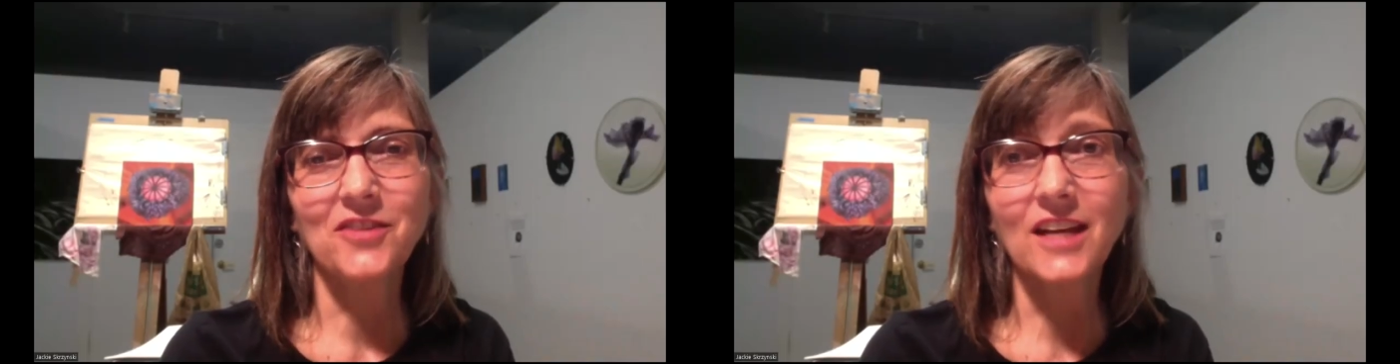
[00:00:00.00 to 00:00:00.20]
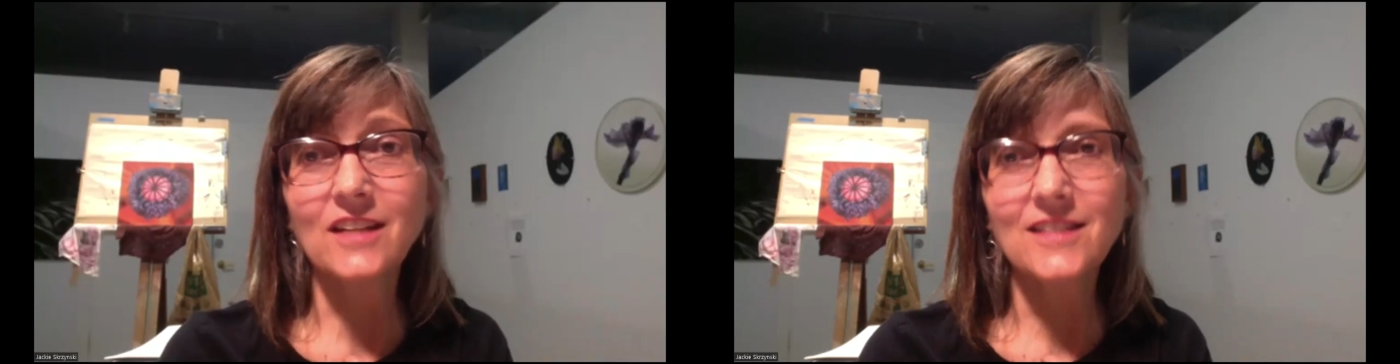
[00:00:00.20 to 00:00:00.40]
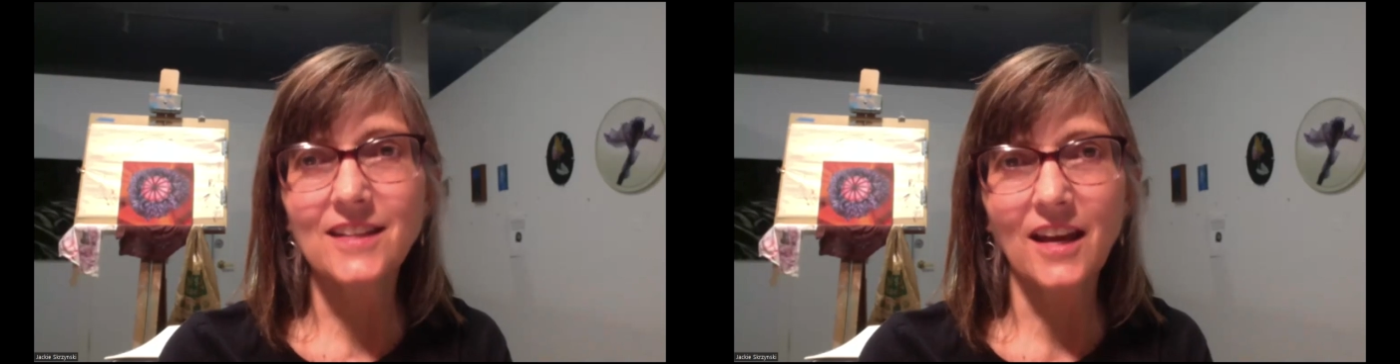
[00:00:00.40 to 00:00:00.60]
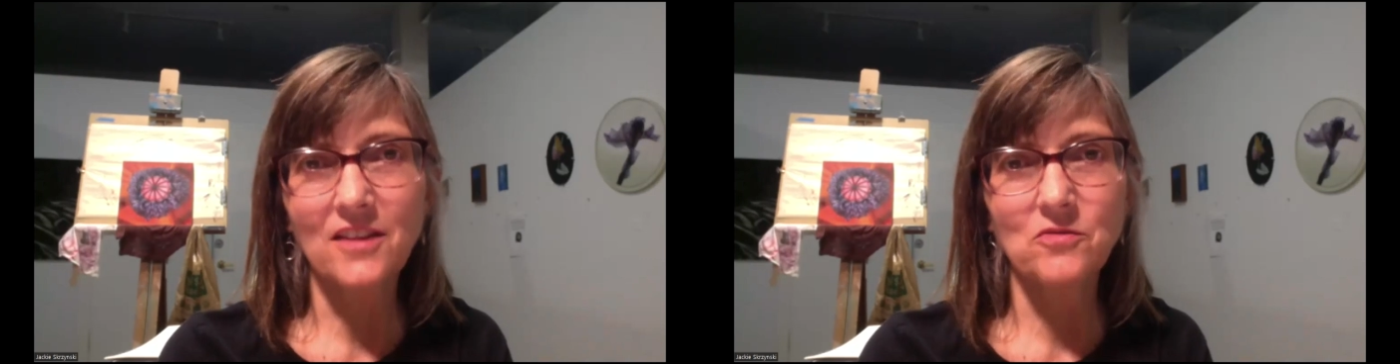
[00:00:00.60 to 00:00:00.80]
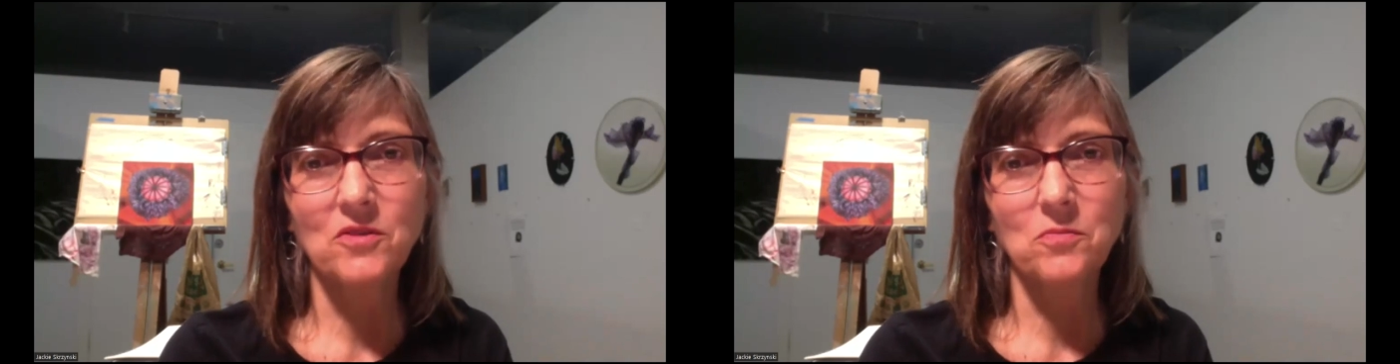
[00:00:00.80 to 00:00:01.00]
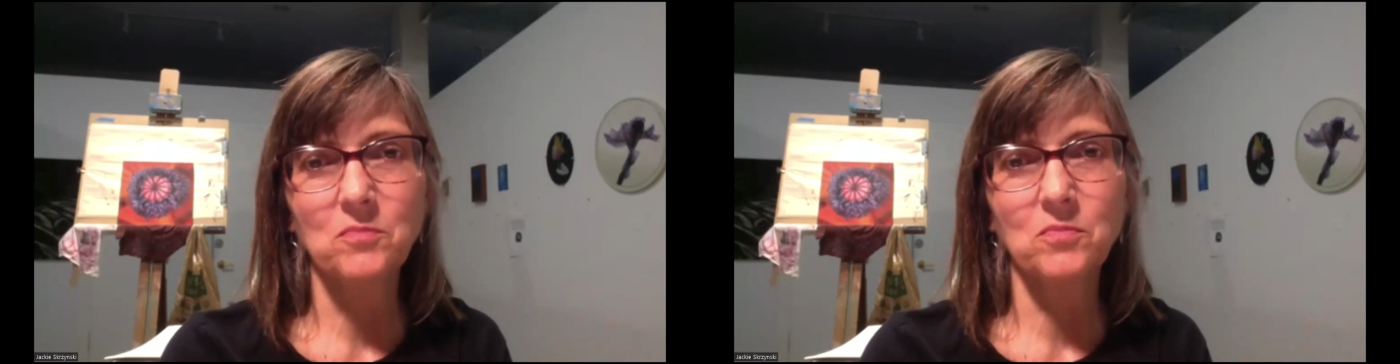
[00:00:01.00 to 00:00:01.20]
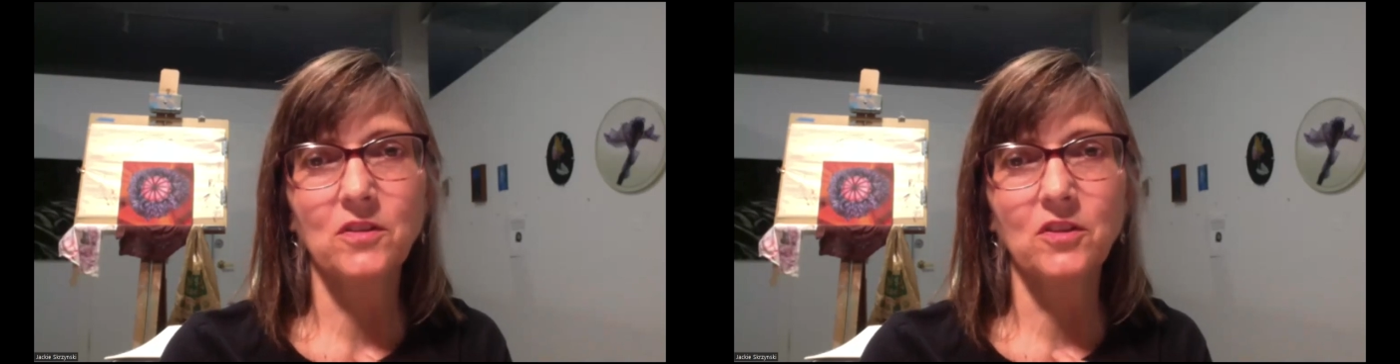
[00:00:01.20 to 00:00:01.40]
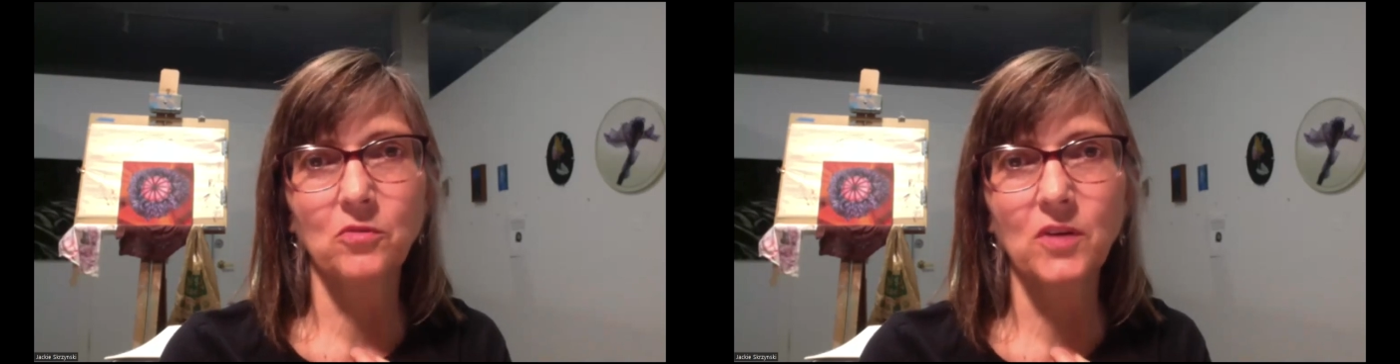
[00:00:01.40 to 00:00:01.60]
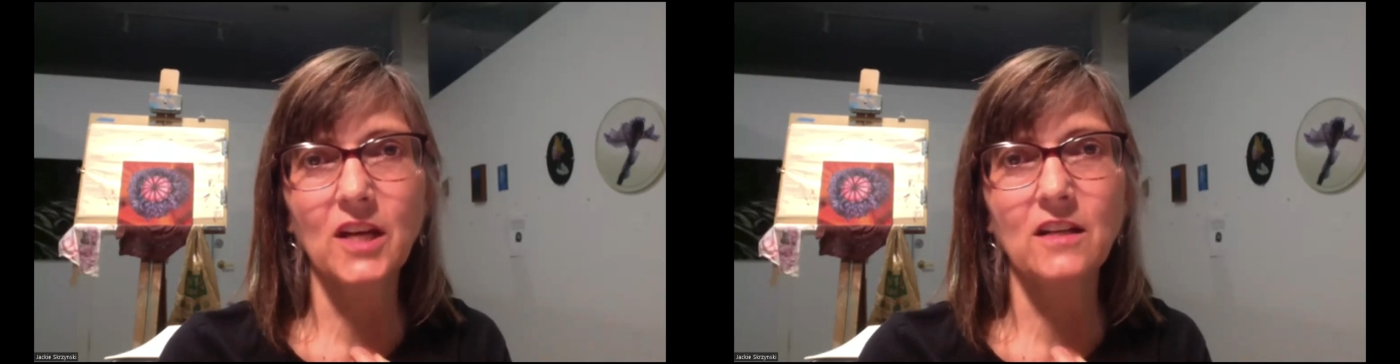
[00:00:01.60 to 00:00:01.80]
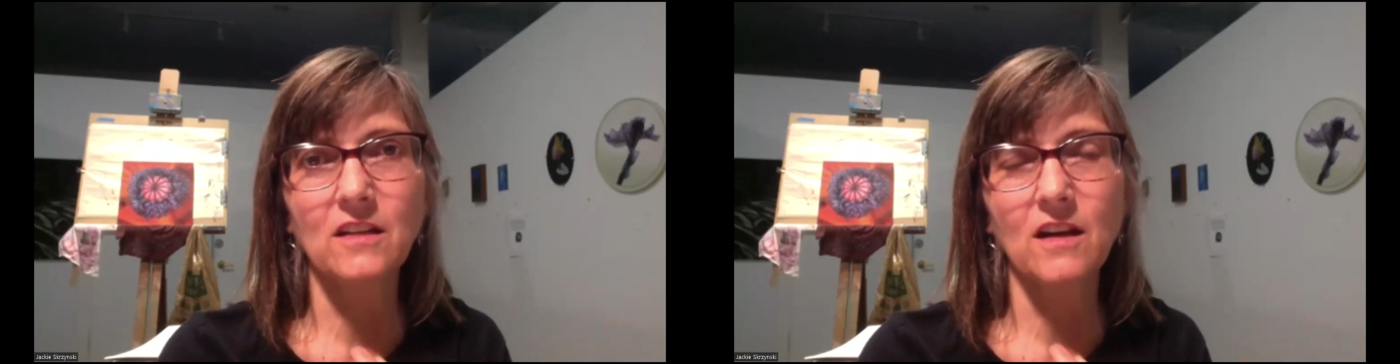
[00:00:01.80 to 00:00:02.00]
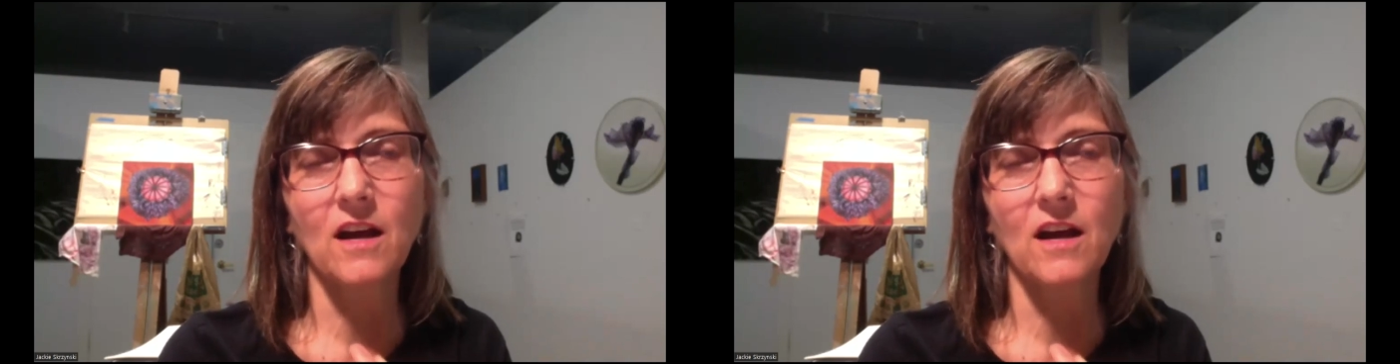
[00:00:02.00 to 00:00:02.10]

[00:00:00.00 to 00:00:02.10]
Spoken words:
getting together with people and creating an